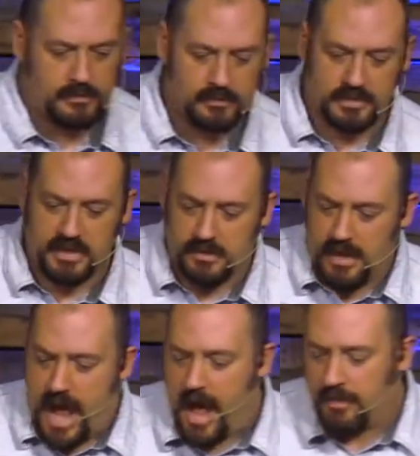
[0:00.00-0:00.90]
continue
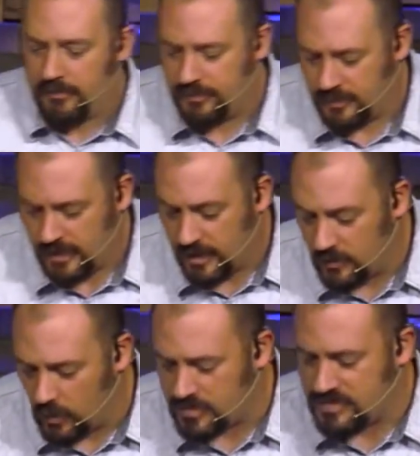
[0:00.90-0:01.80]
to have and
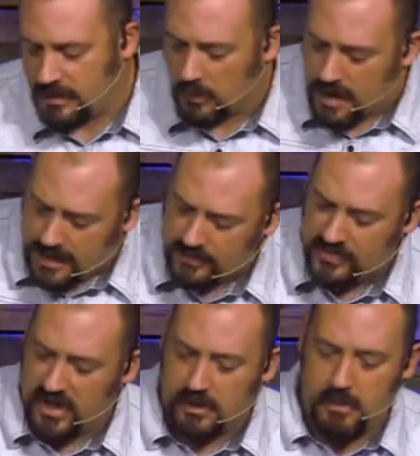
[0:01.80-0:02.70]
endorse
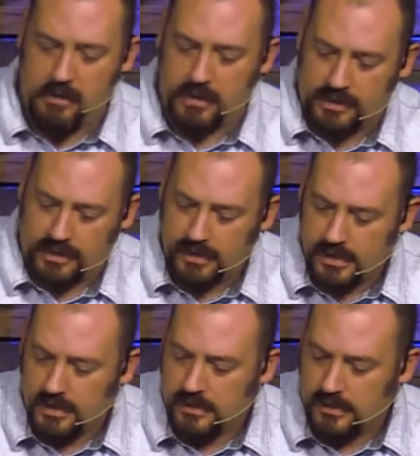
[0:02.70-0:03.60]
immorality in America,
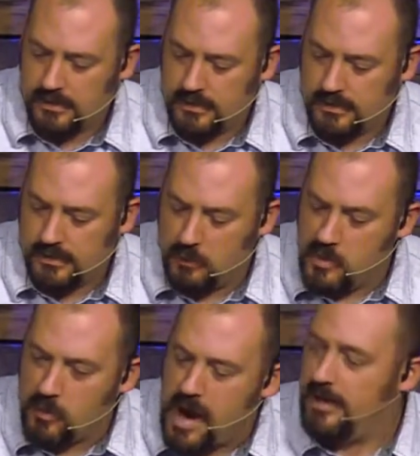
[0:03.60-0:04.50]
we
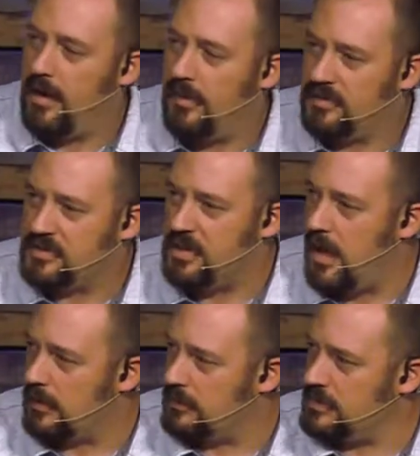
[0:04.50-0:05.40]
write it off as
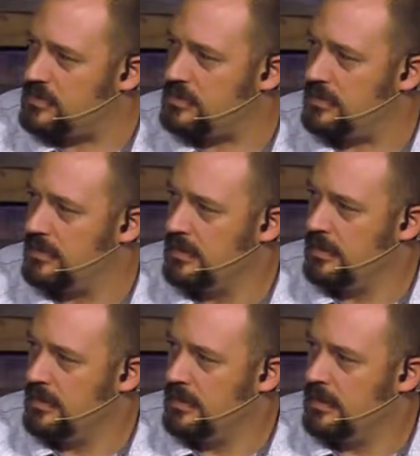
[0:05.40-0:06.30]
tolerance.
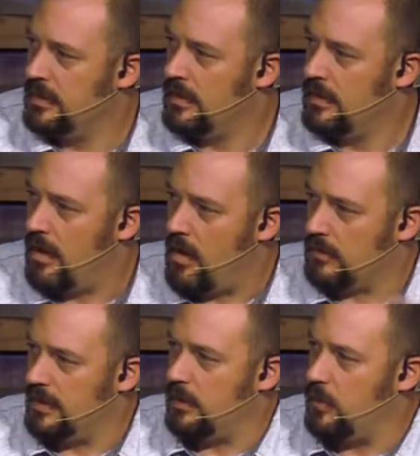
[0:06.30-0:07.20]
our
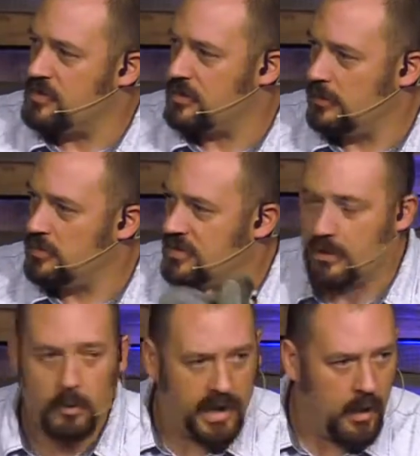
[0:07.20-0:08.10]
little ones are losing
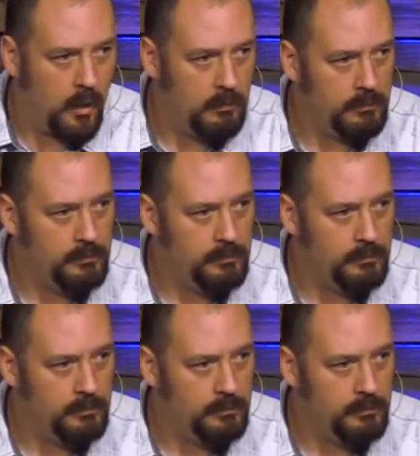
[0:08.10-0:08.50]
their way home.